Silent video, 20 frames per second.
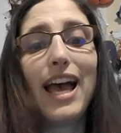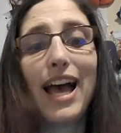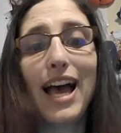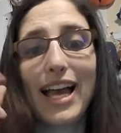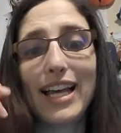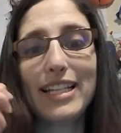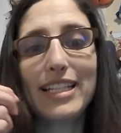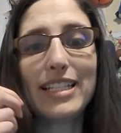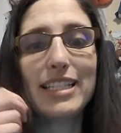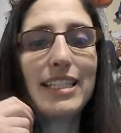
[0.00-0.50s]

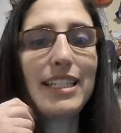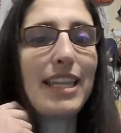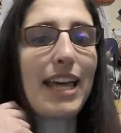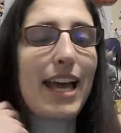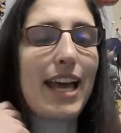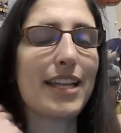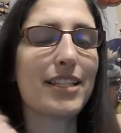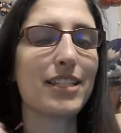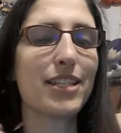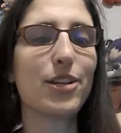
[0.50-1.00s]
I could see
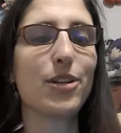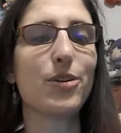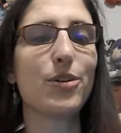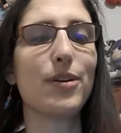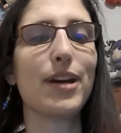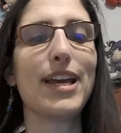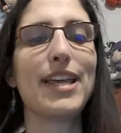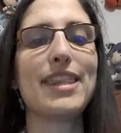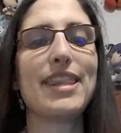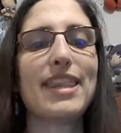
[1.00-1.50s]
that too,
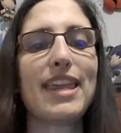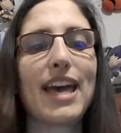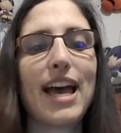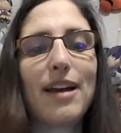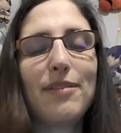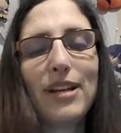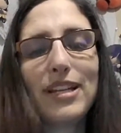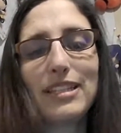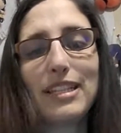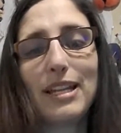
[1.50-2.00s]
and that
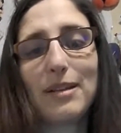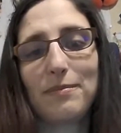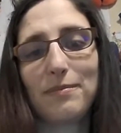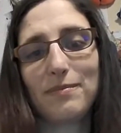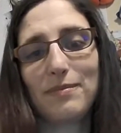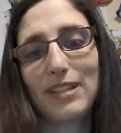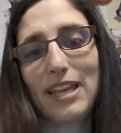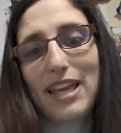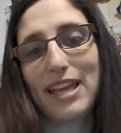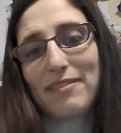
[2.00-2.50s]
right and,
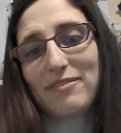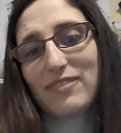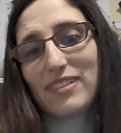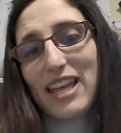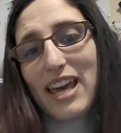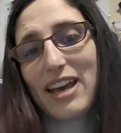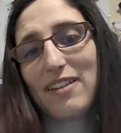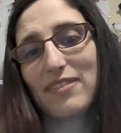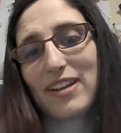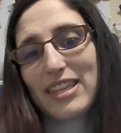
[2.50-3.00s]
and
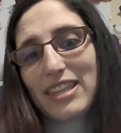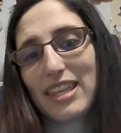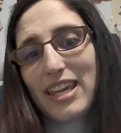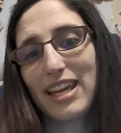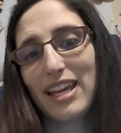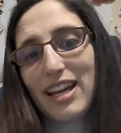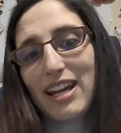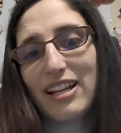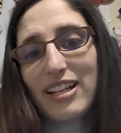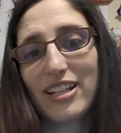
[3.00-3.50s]
that right
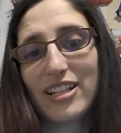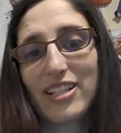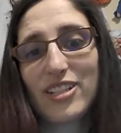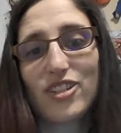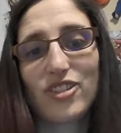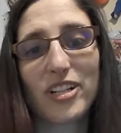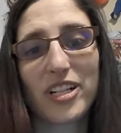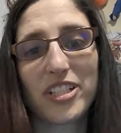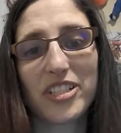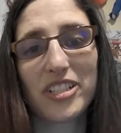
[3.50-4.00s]
there
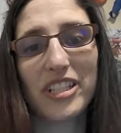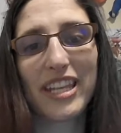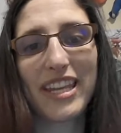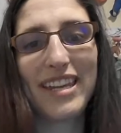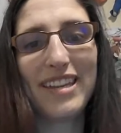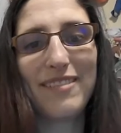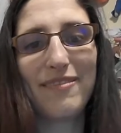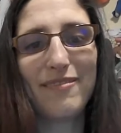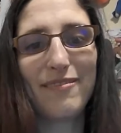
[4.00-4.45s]
triggers it.